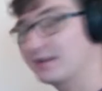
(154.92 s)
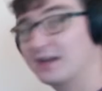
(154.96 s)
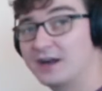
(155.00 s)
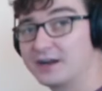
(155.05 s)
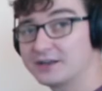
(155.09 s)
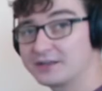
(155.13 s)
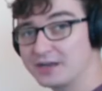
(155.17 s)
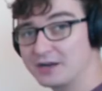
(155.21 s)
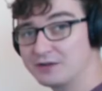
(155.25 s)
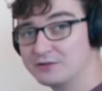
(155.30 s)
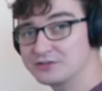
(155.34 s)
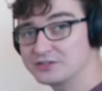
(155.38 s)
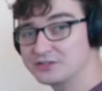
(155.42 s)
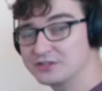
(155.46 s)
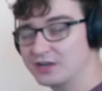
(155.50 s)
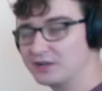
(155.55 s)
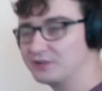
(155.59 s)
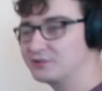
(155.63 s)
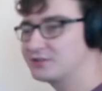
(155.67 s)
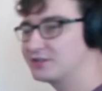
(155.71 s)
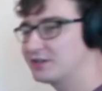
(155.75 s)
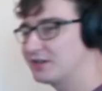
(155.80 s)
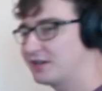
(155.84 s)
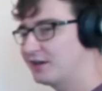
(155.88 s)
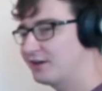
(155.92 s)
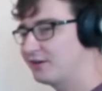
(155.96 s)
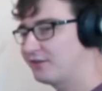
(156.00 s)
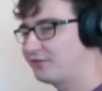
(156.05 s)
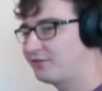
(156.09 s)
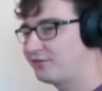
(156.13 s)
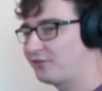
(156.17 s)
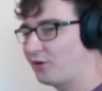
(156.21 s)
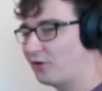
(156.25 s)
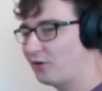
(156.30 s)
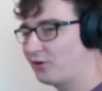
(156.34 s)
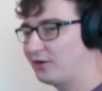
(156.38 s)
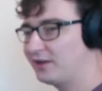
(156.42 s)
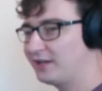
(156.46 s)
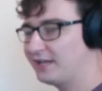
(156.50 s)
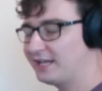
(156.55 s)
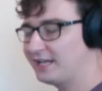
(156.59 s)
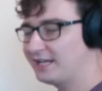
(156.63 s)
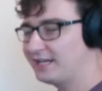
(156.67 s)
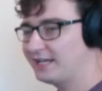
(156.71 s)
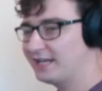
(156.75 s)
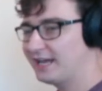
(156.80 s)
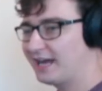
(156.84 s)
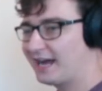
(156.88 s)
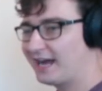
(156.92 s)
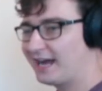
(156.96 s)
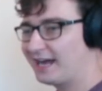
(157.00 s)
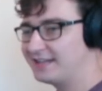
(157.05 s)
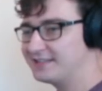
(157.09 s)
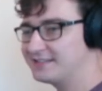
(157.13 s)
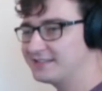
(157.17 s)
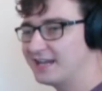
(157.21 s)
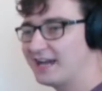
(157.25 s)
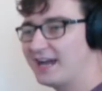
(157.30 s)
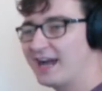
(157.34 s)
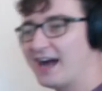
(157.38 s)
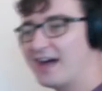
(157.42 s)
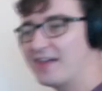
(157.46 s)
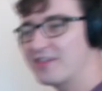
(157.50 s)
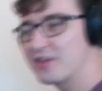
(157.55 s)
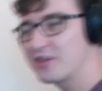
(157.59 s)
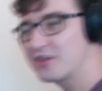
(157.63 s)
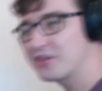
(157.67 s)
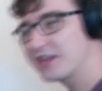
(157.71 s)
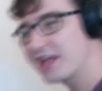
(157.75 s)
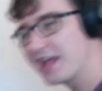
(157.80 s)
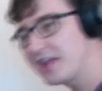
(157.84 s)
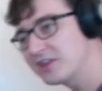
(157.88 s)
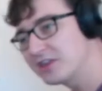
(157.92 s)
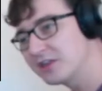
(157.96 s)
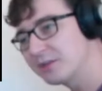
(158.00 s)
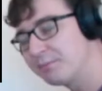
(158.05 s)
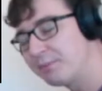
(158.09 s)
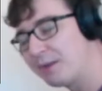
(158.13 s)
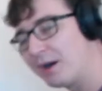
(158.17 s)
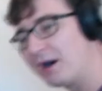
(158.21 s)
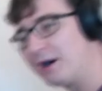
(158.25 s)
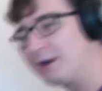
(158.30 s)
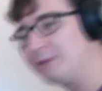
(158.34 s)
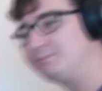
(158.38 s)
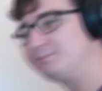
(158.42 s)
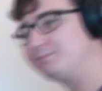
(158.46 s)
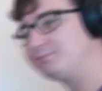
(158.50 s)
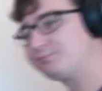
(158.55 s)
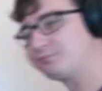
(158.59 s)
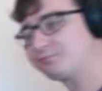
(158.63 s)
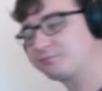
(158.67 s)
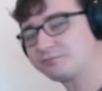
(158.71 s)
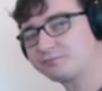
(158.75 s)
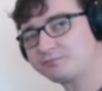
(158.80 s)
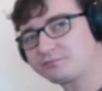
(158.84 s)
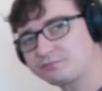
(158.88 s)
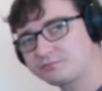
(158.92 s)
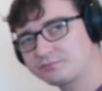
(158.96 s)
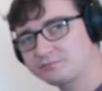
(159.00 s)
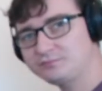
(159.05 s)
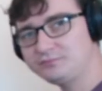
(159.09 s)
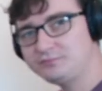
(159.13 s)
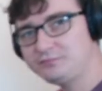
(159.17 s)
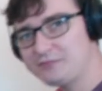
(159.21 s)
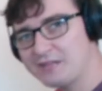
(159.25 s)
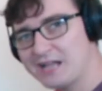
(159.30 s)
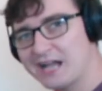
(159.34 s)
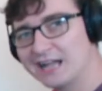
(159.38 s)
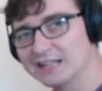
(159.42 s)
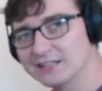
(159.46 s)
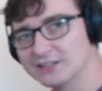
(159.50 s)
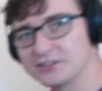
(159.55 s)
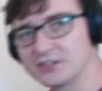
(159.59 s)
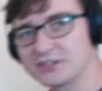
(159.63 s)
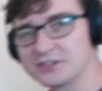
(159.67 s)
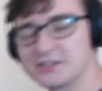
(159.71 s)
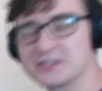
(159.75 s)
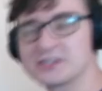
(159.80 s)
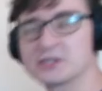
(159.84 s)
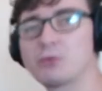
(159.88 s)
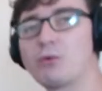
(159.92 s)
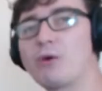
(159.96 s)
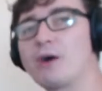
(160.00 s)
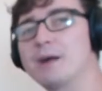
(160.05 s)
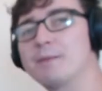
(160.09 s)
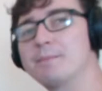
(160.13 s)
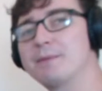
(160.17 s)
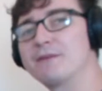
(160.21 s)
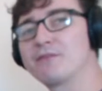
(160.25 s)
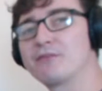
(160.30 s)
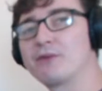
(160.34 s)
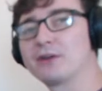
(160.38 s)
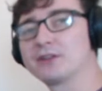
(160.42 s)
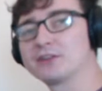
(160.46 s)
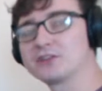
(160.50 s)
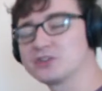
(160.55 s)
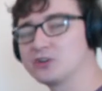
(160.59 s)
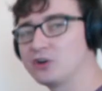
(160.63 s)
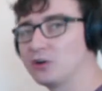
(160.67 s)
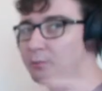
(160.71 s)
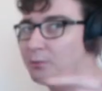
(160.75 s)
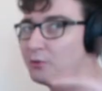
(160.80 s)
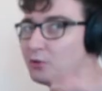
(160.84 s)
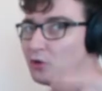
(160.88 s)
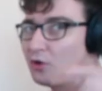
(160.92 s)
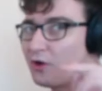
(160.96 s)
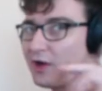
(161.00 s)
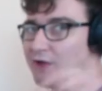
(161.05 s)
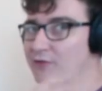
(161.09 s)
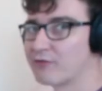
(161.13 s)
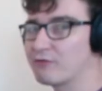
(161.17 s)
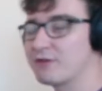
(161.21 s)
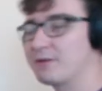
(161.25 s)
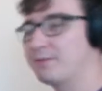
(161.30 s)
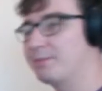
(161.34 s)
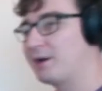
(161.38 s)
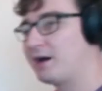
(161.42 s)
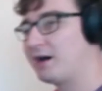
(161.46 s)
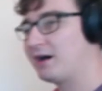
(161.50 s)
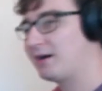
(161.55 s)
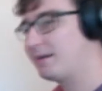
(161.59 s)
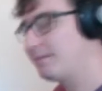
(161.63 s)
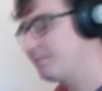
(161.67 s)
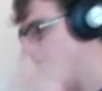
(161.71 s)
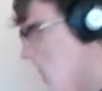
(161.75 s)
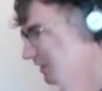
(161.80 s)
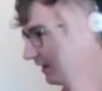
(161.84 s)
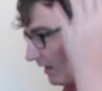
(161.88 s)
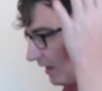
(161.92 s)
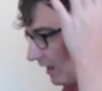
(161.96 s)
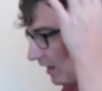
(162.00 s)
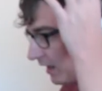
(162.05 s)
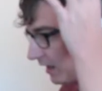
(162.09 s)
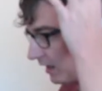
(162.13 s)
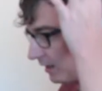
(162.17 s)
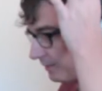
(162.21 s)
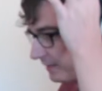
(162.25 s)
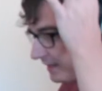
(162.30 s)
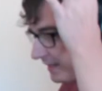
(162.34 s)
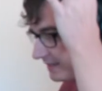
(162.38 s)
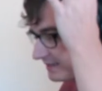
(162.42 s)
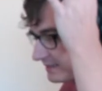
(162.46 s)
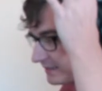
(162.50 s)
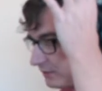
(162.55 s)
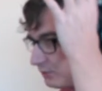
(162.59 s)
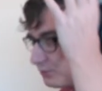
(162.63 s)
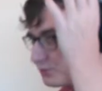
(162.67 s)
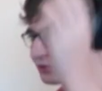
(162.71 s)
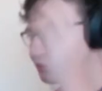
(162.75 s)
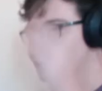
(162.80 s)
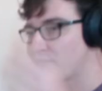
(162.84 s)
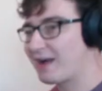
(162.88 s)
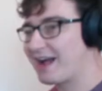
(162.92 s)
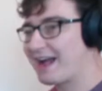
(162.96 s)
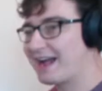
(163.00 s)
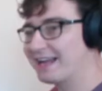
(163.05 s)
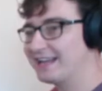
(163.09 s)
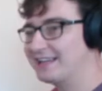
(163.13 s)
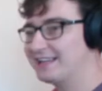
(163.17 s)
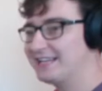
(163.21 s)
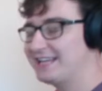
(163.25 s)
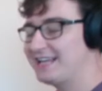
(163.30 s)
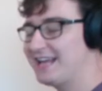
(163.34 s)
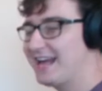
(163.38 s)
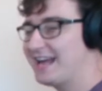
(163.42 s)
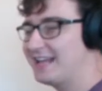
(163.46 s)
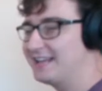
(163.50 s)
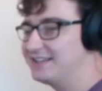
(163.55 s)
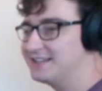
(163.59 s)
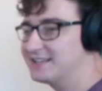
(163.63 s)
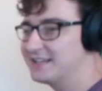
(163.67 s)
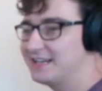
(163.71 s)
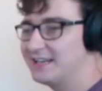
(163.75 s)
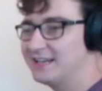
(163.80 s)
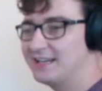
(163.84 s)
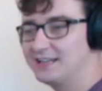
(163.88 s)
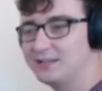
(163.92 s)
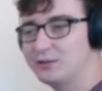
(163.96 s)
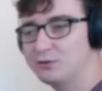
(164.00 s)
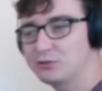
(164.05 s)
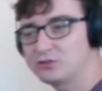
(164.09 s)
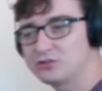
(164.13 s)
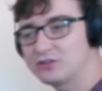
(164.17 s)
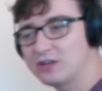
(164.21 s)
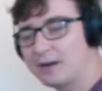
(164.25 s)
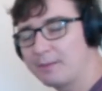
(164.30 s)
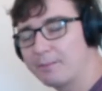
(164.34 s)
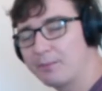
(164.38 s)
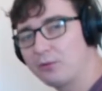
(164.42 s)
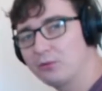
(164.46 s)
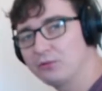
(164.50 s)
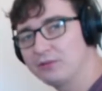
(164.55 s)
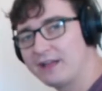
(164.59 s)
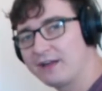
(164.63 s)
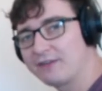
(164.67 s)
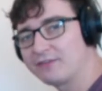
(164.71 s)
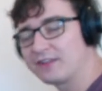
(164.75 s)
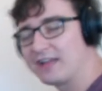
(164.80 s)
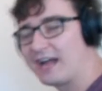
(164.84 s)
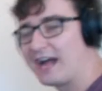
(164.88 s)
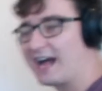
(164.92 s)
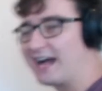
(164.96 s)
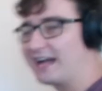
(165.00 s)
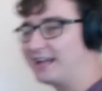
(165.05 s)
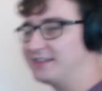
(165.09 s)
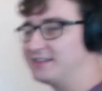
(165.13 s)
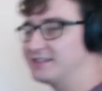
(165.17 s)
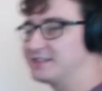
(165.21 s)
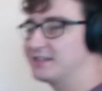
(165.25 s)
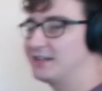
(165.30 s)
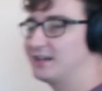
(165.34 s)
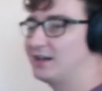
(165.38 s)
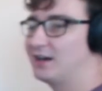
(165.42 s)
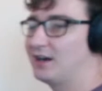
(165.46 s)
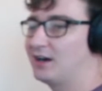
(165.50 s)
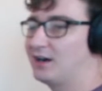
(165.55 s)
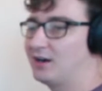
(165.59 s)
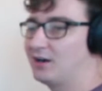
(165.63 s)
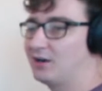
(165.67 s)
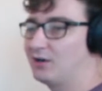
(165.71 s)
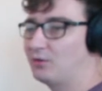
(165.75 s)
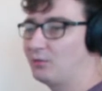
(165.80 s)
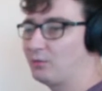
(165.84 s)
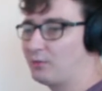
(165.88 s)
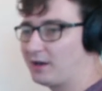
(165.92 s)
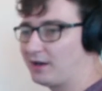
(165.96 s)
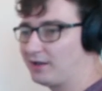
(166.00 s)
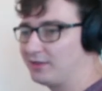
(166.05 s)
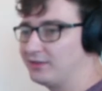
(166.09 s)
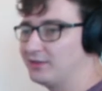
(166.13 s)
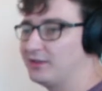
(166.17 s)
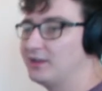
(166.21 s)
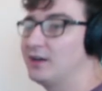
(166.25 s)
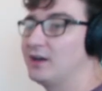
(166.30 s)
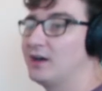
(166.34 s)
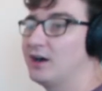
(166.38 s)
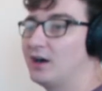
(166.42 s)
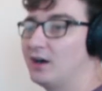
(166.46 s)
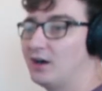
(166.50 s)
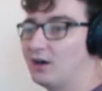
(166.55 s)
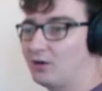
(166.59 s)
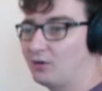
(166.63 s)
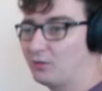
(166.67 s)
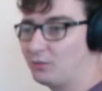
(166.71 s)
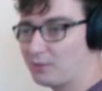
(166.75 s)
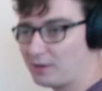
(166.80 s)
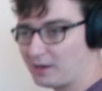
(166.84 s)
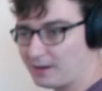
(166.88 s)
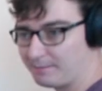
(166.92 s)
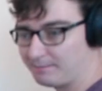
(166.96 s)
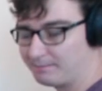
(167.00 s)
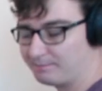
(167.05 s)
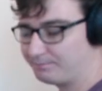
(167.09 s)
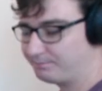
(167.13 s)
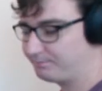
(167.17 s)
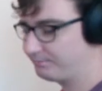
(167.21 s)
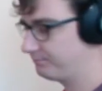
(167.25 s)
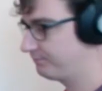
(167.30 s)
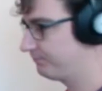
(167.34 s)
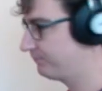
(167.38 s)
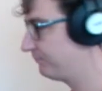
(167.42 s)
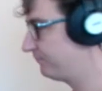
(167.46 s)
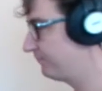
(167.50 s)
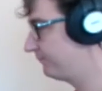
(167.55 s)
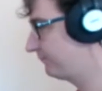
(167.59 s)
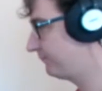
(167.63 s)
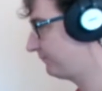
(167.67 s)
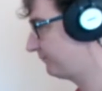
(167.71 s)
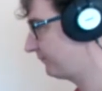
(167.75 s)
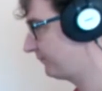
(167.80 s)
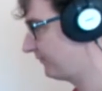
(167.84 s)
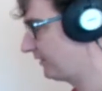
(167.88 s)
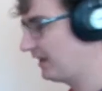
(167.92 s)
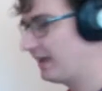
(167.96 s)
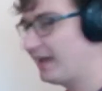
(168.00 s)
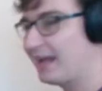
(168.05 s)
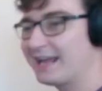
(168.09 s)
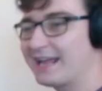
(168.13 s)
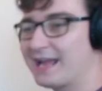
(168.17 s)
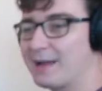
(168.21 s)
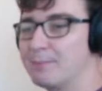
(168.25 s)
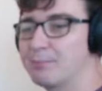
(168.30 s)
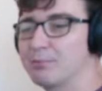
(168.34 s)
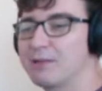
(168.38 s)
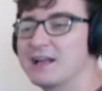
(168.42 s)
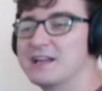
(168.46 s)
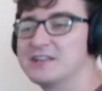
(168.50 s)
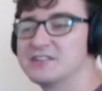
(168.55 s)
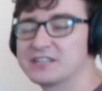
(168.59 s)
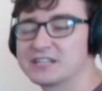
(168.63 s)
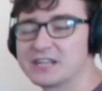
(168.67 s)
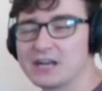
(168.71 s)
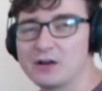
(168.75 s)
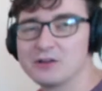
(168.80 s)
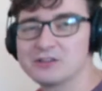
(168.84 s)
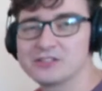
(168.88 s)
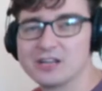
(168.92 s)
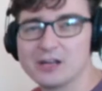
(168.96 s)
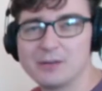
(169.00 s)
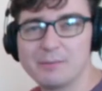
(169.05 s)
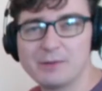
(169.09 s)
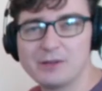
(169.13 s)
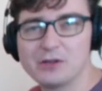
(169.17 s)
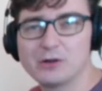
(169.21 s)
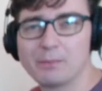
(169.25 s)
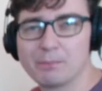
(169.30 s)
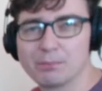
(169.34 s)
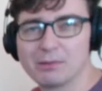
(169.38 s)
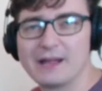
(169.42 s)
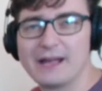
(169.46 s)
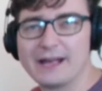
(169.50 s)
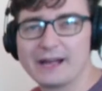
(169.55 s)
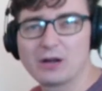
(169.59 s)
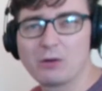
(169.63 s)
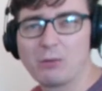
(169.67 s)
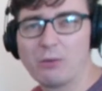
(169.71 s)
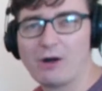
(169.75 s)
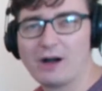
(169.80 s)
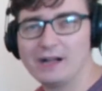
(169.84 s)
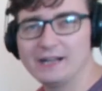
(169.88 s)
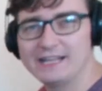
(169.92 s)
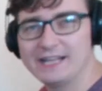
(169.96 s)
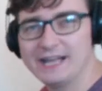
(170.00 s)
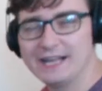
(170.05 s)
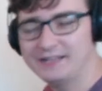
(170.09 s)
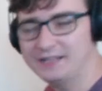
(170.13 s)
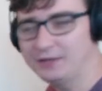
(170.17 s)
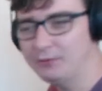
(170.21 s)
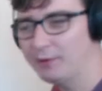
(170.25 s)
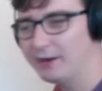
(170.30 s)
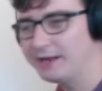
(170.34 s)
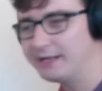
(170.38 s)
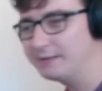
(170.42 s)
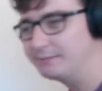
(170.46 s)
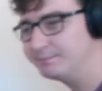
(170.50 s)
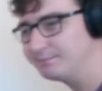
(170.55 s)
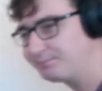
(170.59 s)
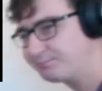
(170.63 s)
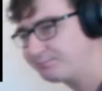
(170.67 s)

a ghost note, four E and. And then at the end of the bar, Alan does this quite a bit throughout the song, but not every bar. Um, he has a little drag at the end, little double left hand, a one, a one. Again, play it as a ghost note, but you'll play it quietly anyway,